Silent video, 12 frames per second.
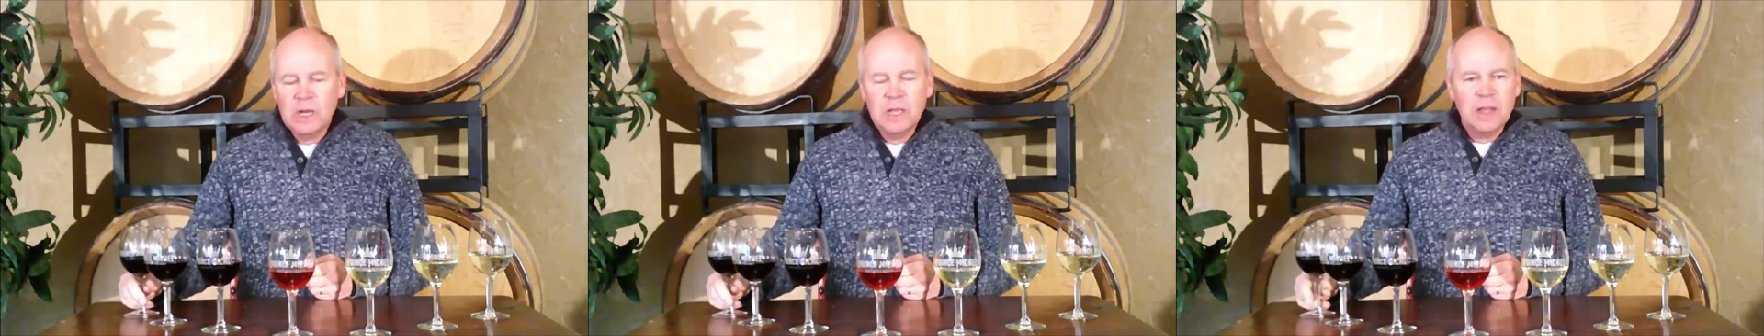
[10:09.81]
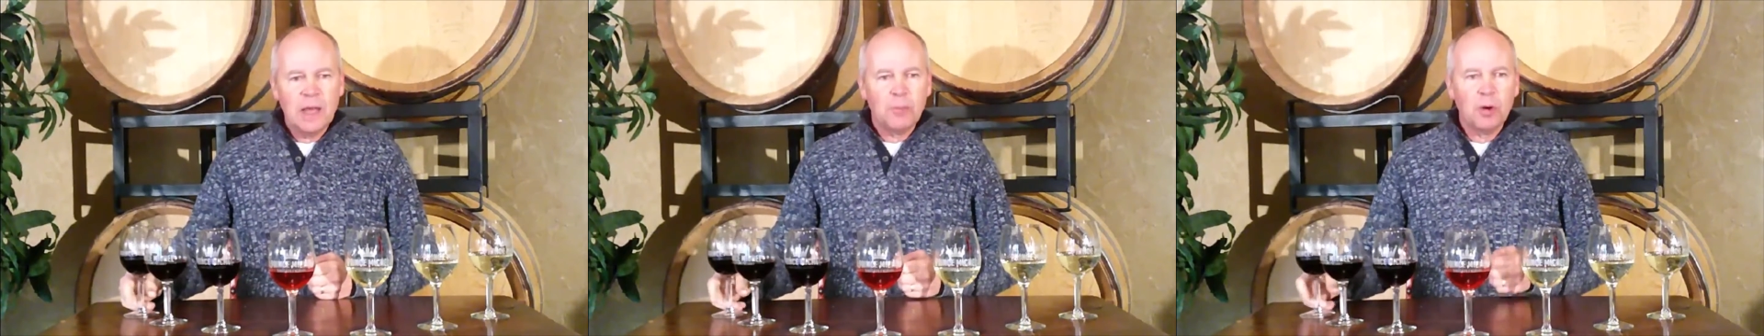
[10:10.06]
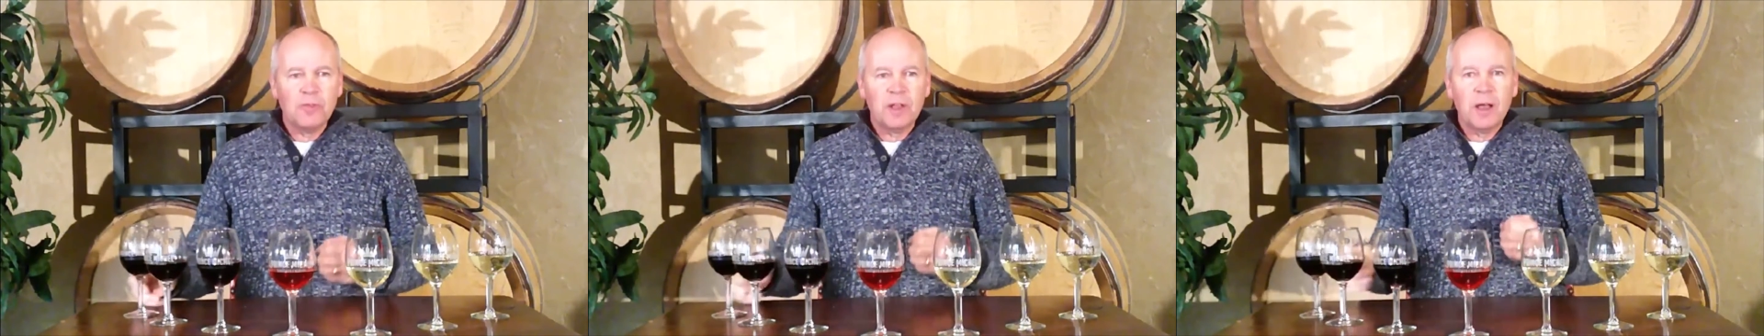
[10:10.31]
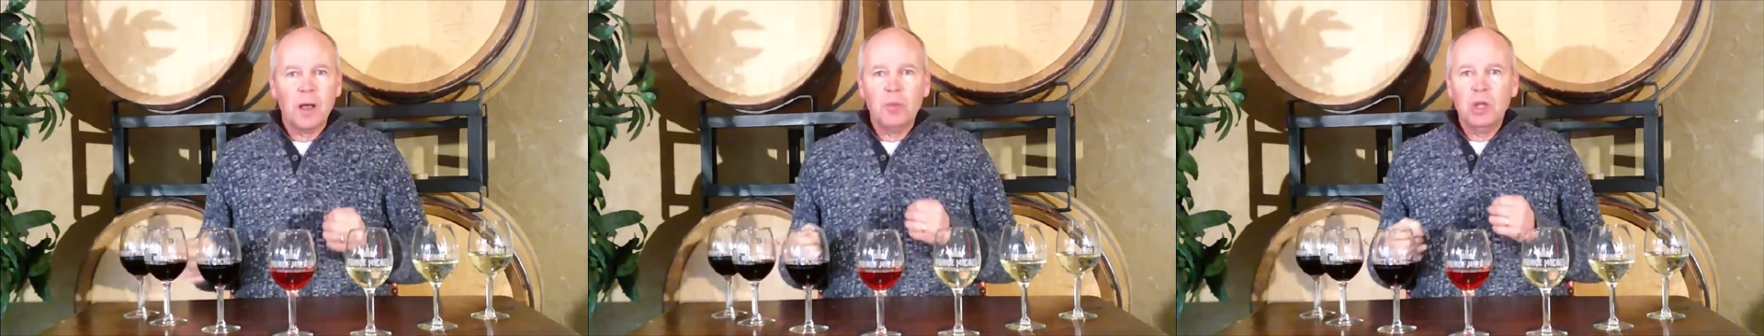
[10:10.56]
that perfect
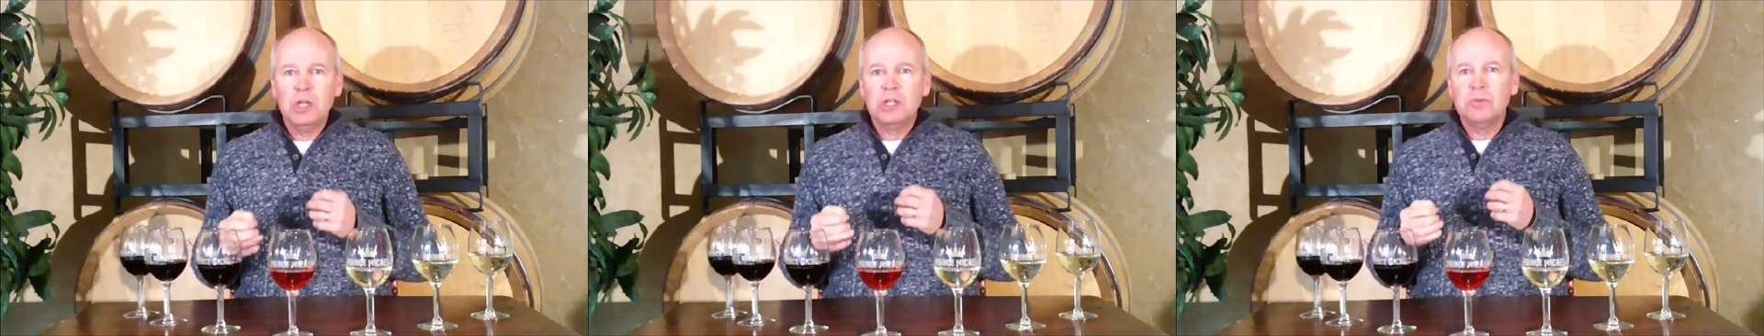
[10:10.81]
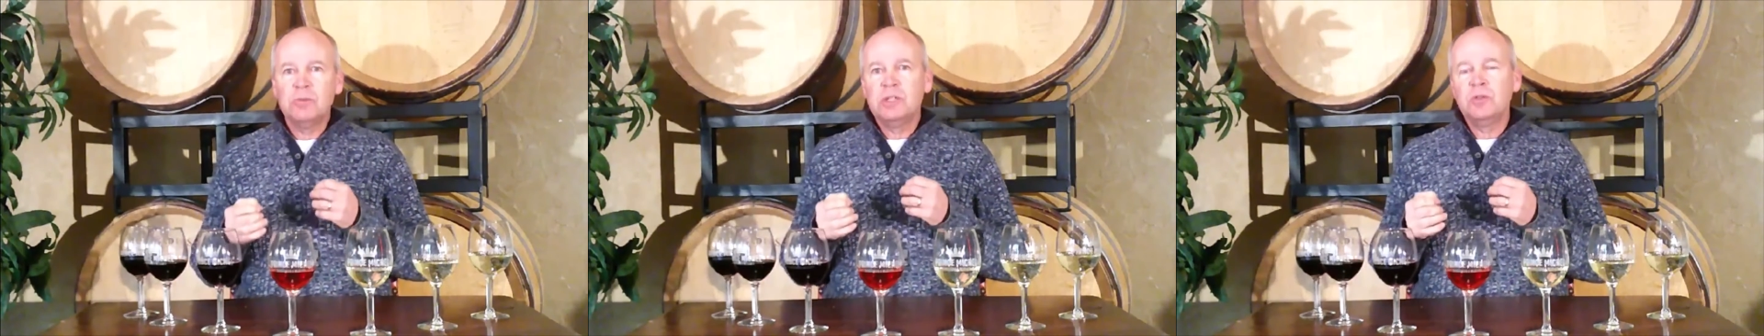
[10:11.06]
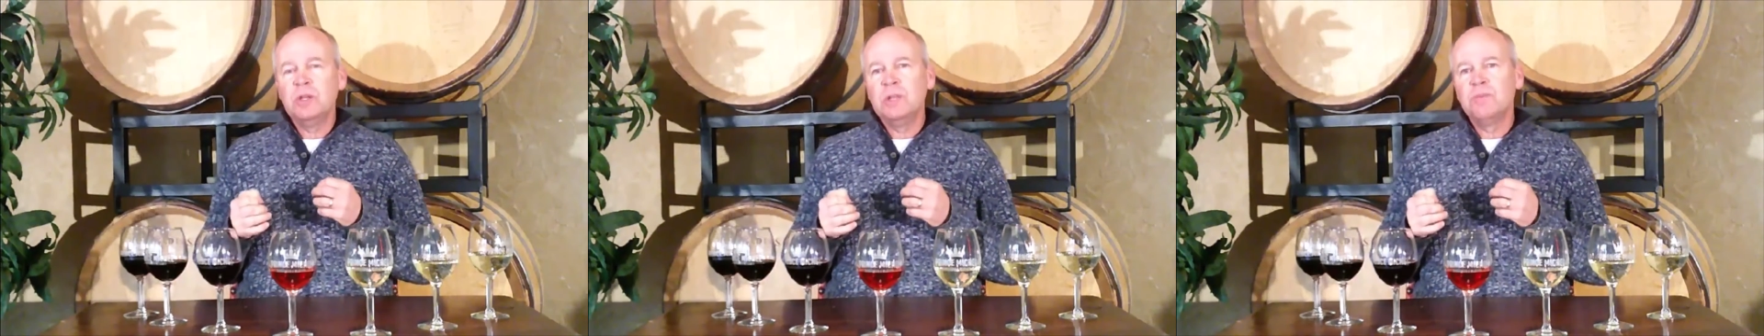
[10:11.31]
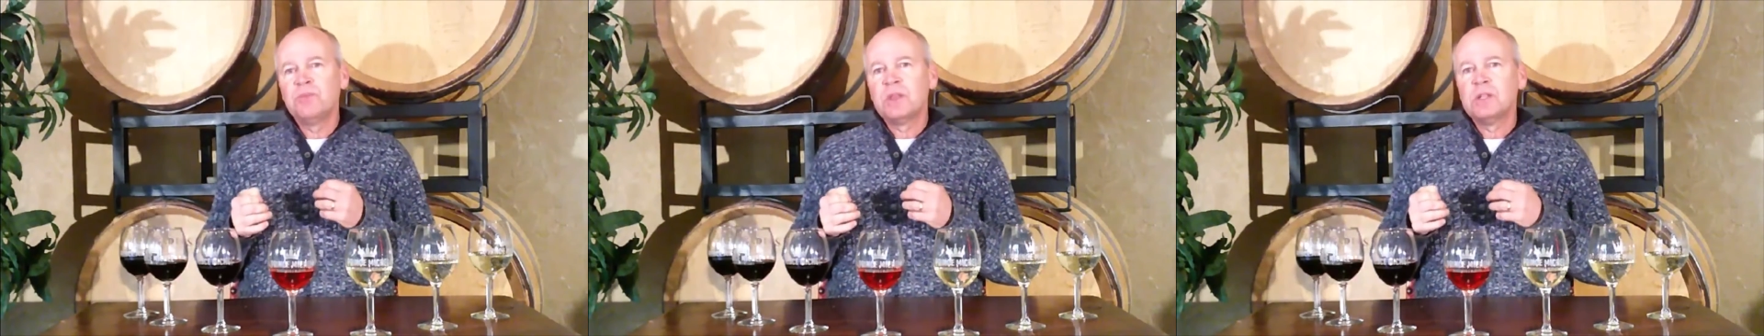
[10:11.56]
combination between
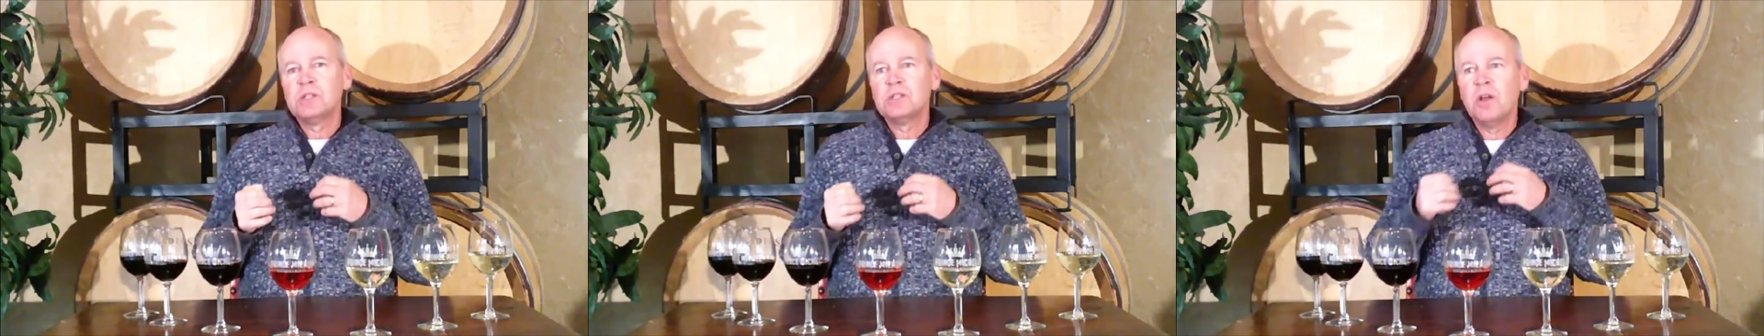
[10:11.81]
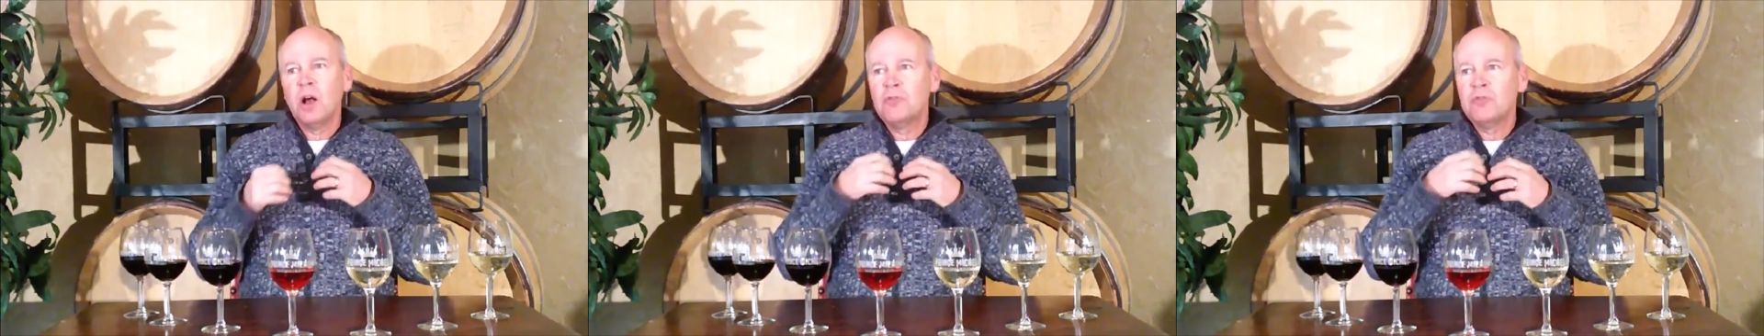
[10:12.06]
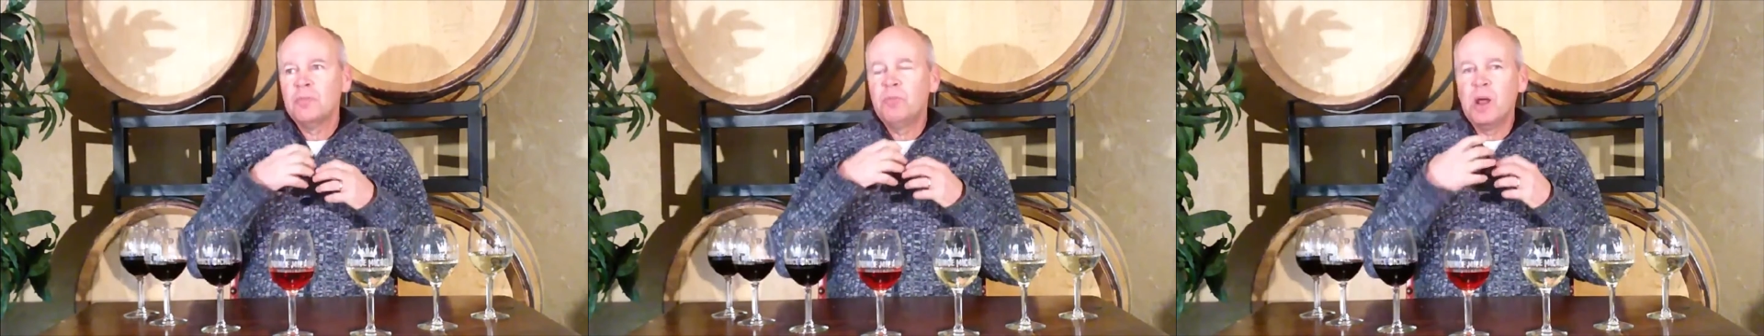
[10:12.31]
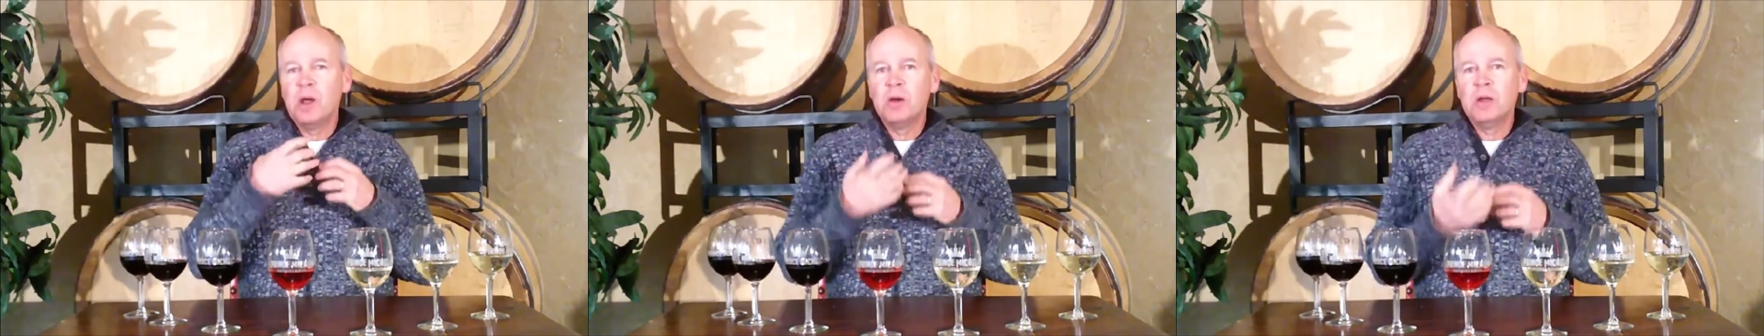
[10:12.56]
soft
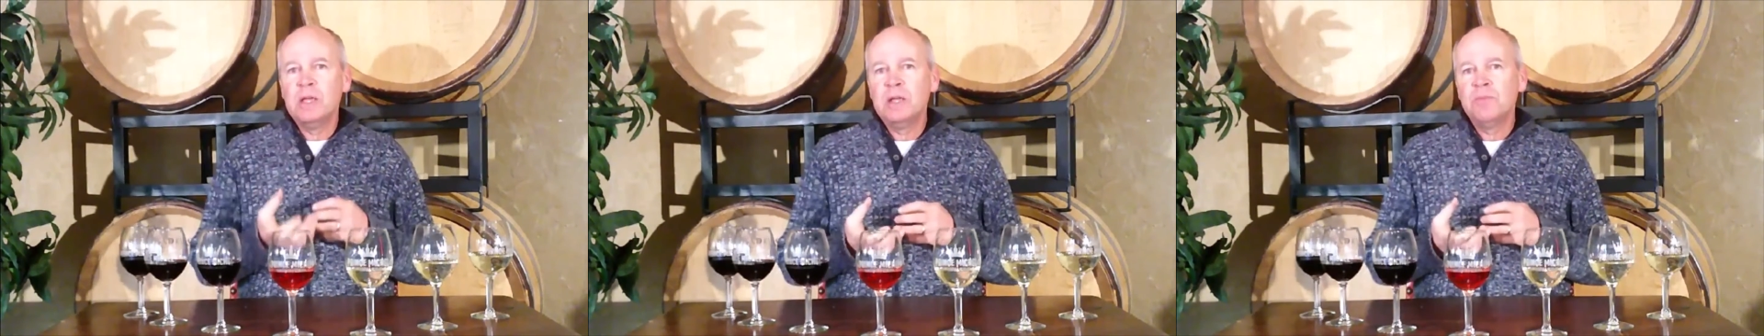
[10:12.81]
berry